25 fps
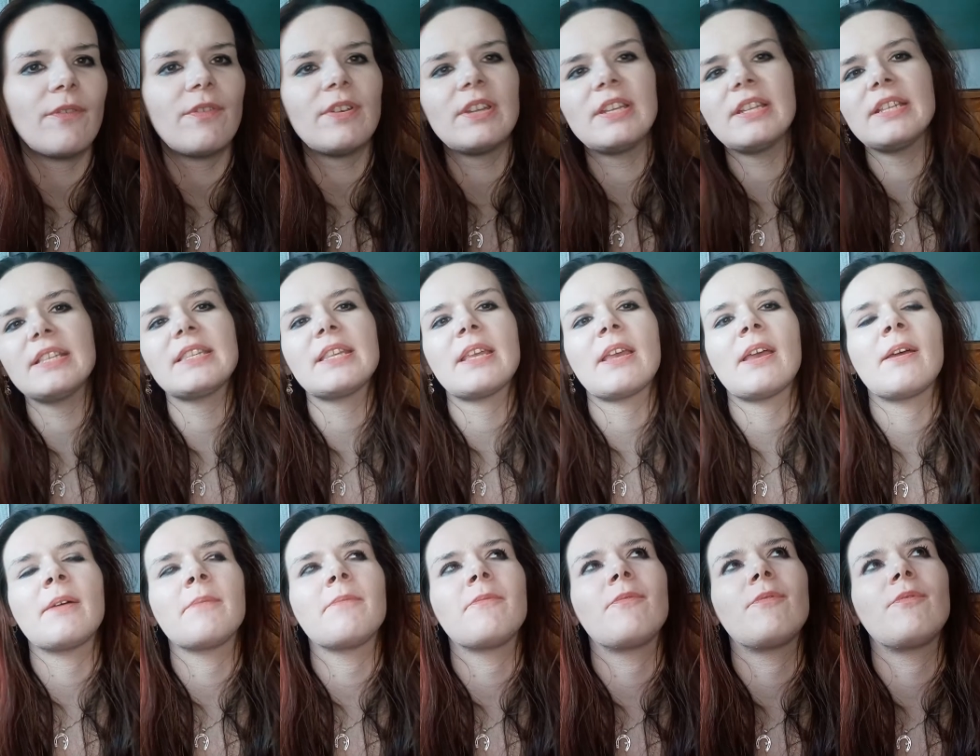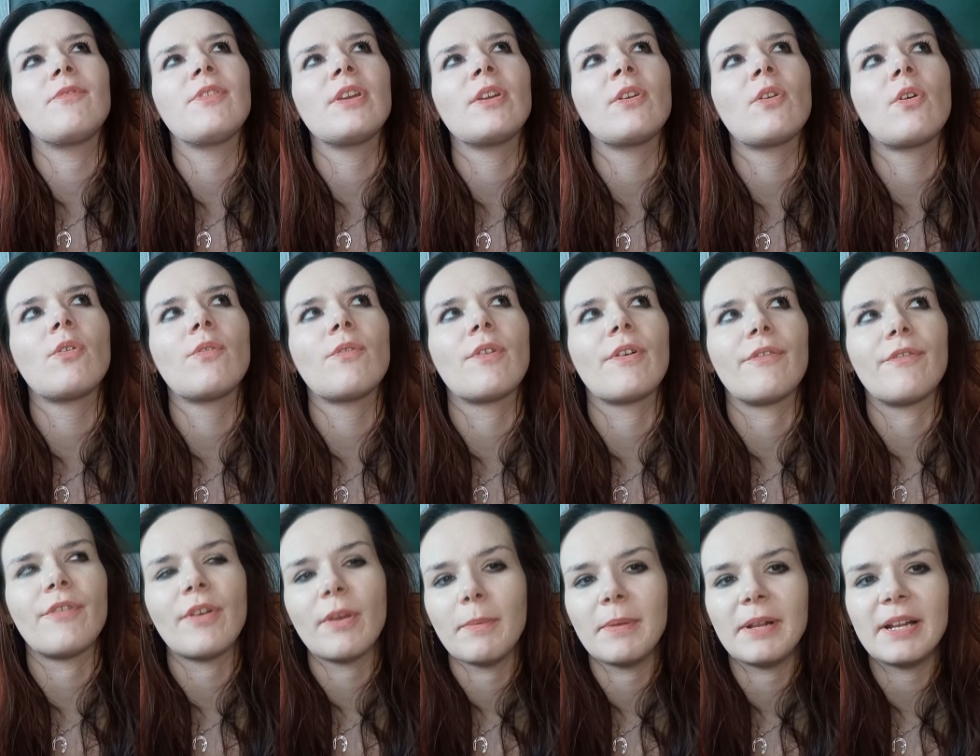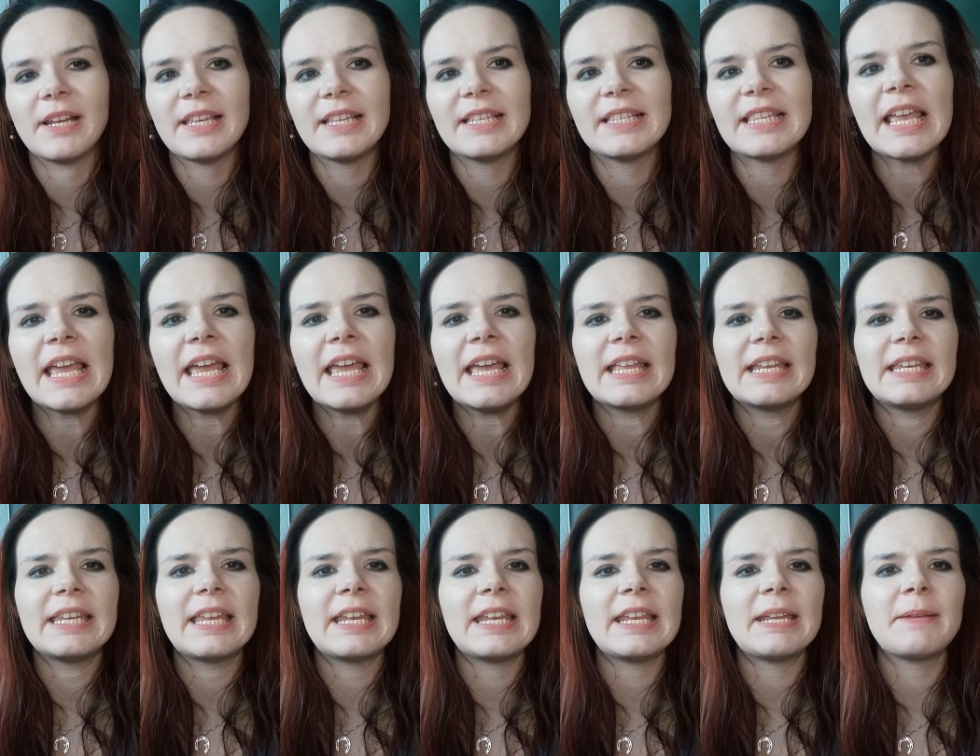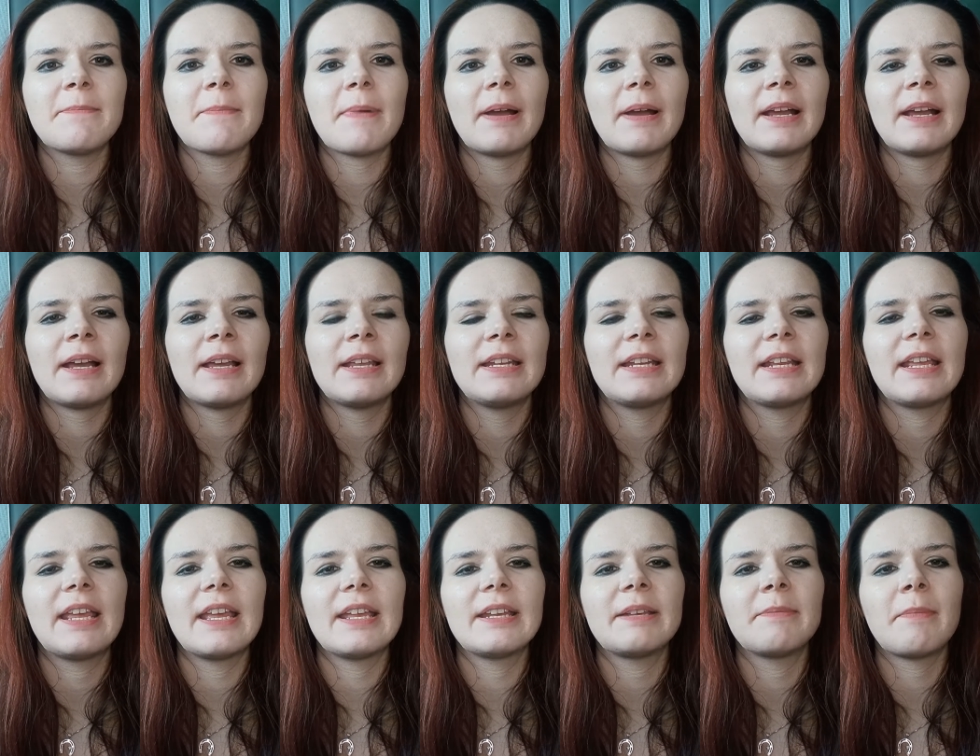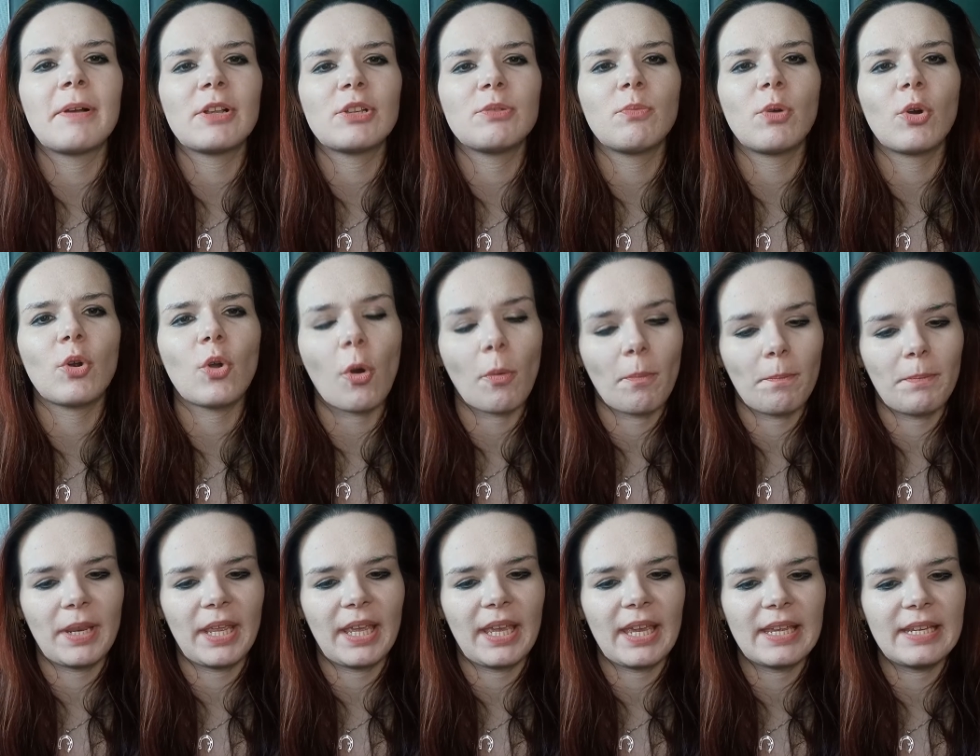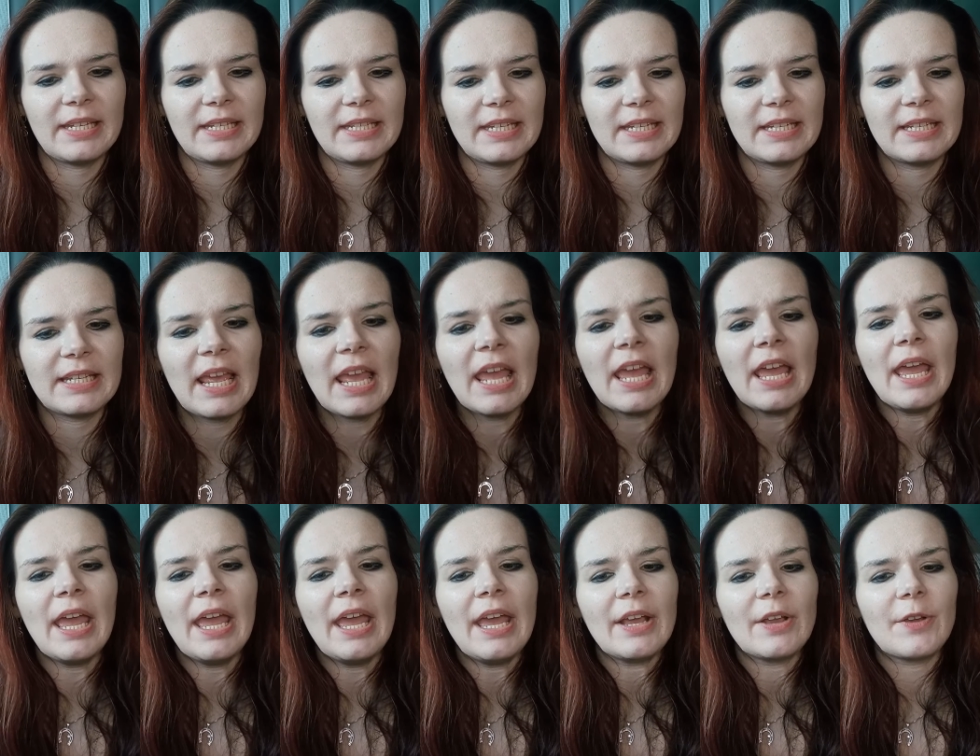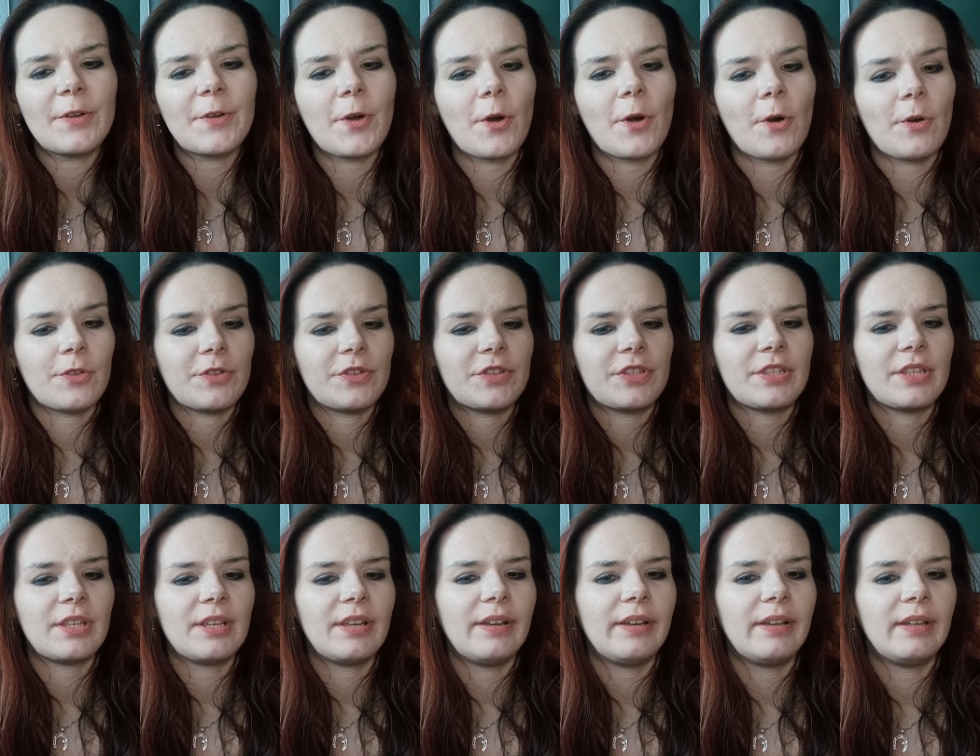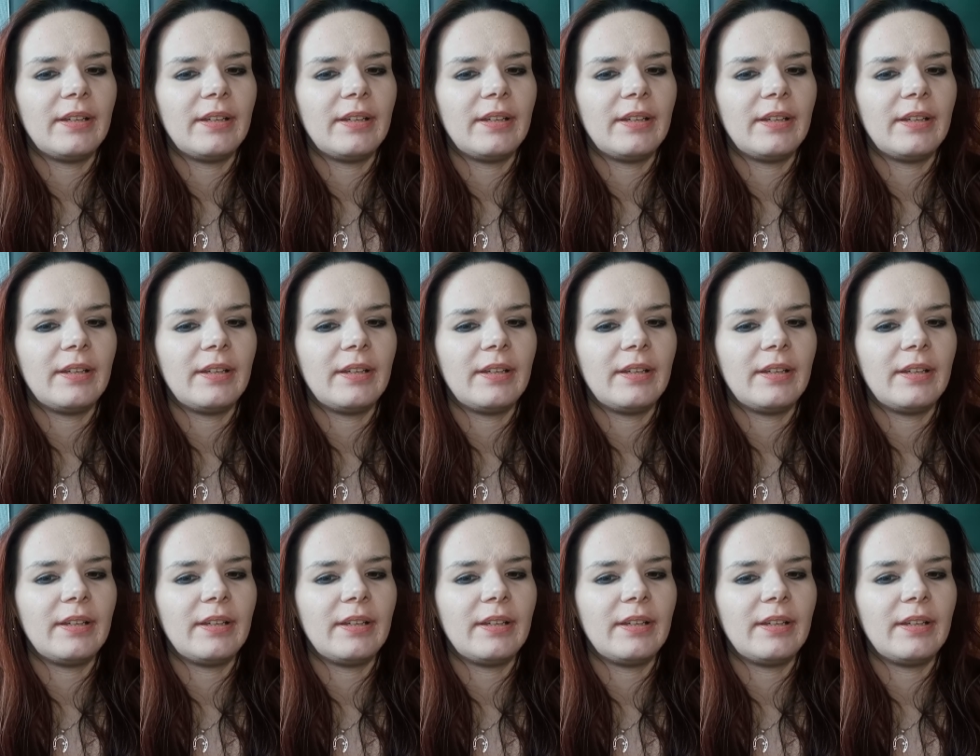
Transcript: If it is a thing of a families, then it might get much more complicated, because